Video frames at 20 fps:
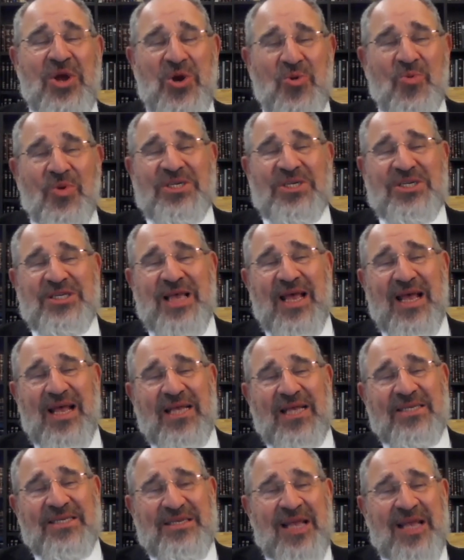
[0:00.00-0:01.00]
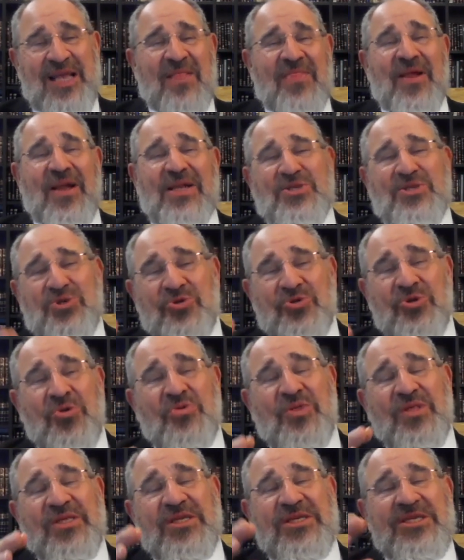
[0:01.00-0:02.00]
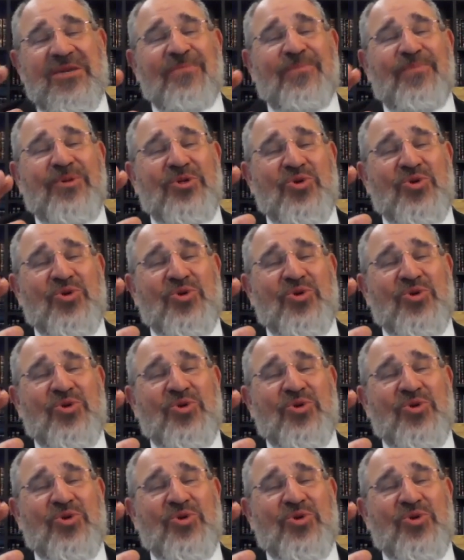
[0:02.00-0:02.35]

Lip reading: which says that it's true that the simple